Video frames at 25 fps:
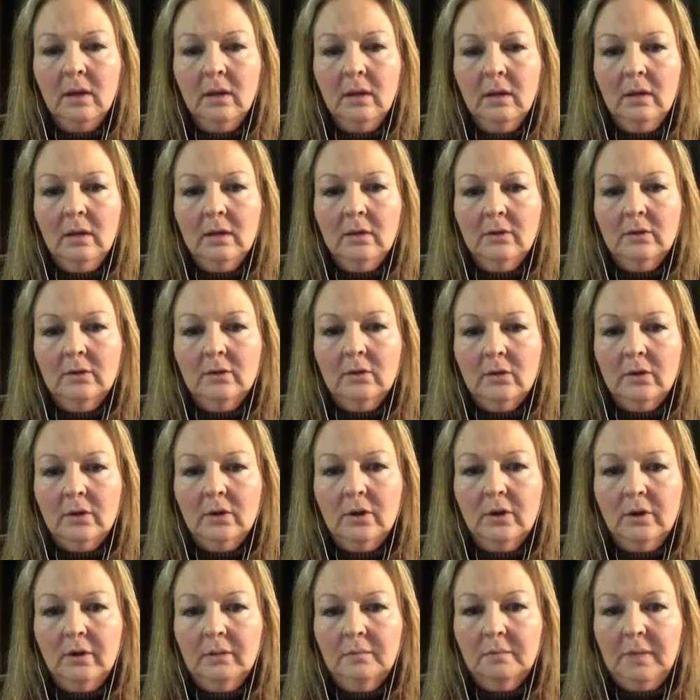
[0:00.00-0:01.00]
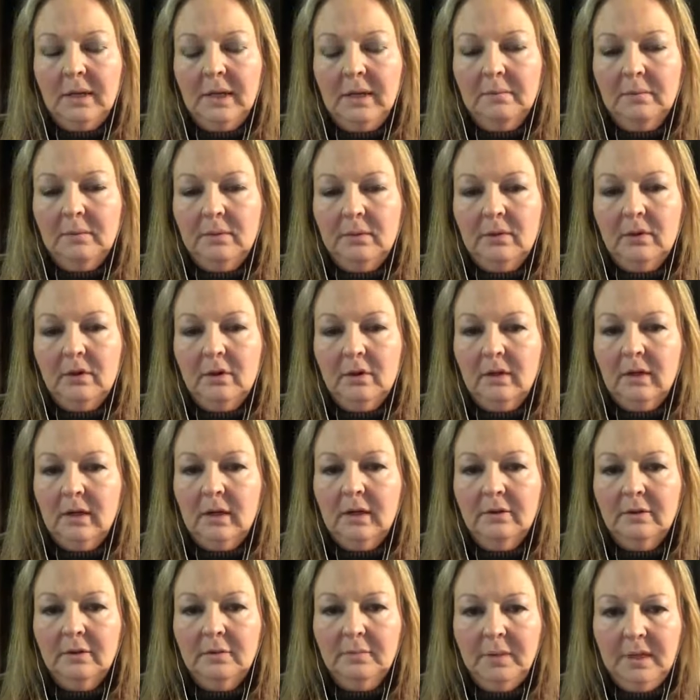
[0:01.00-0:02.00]
So, hurt people hurt
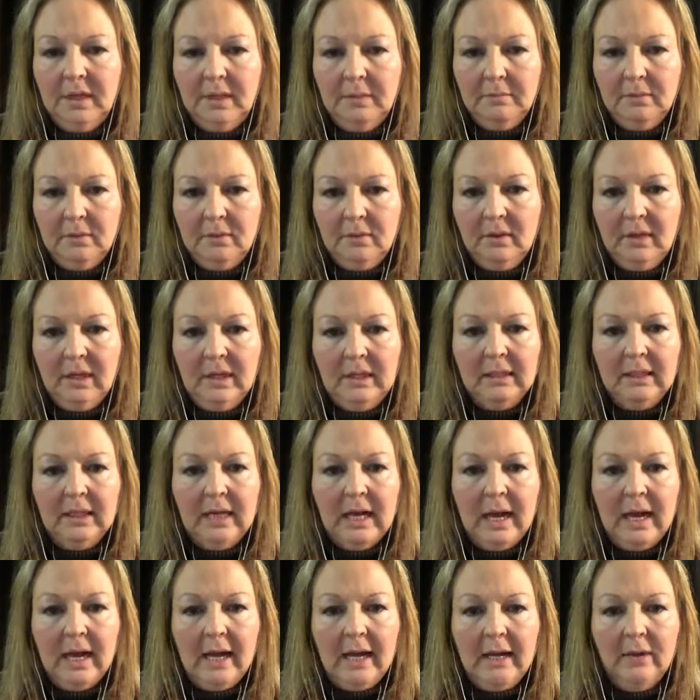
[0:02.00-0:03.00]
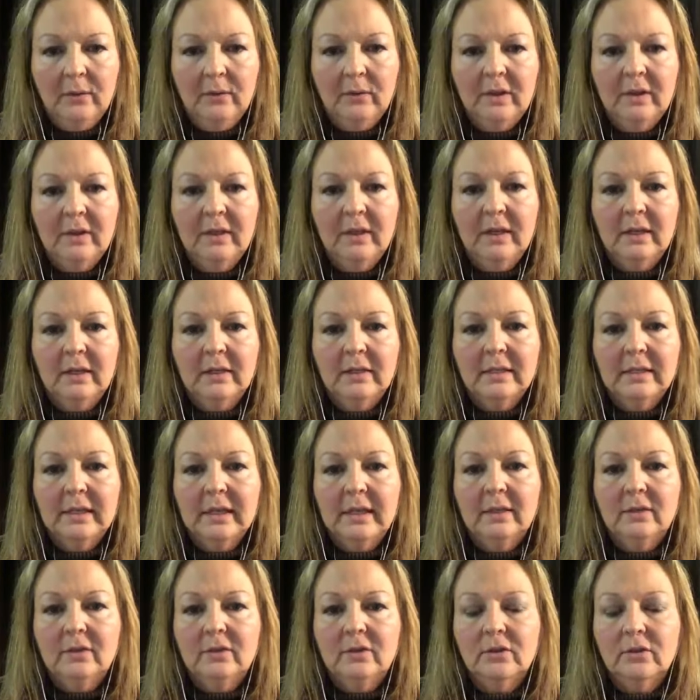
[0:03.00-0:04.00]
other people. They lie with the intent
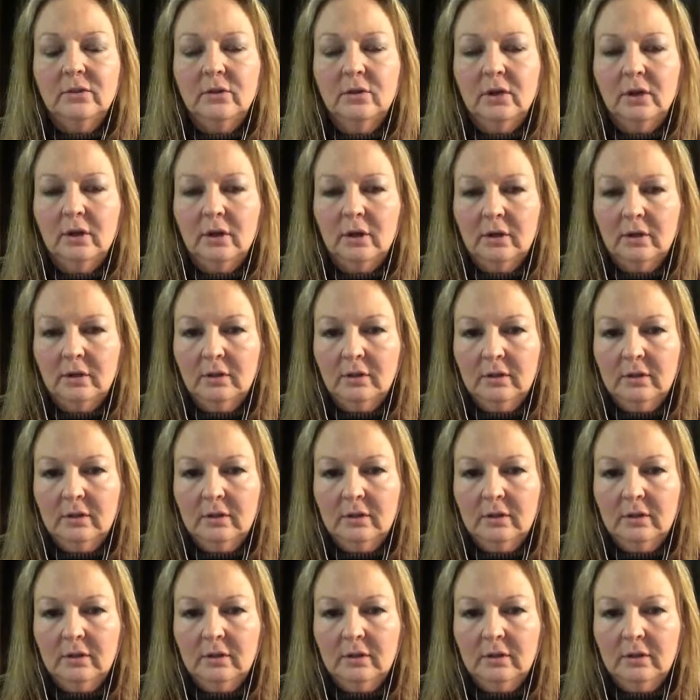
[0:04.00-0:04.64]
to hurt.